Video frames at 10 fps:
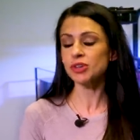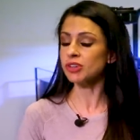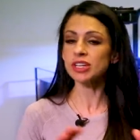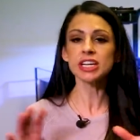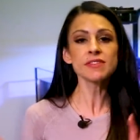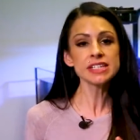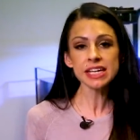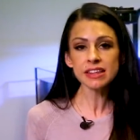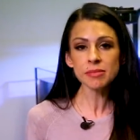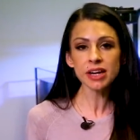or you can even
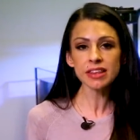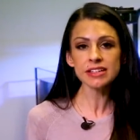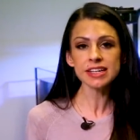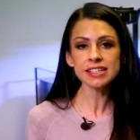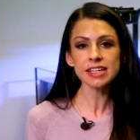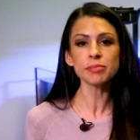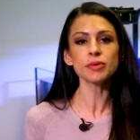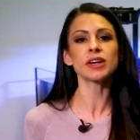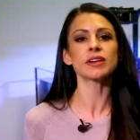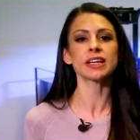take them out of the tank
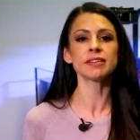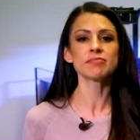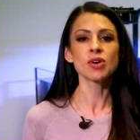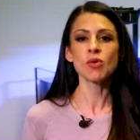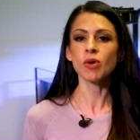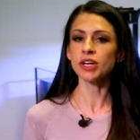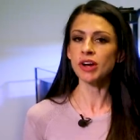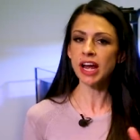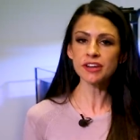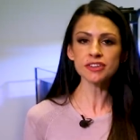temporarily while you
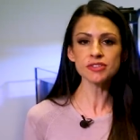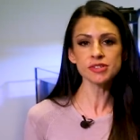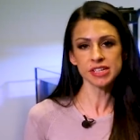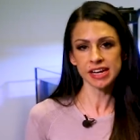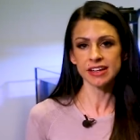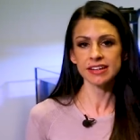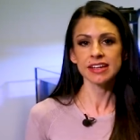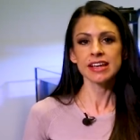add your new sand.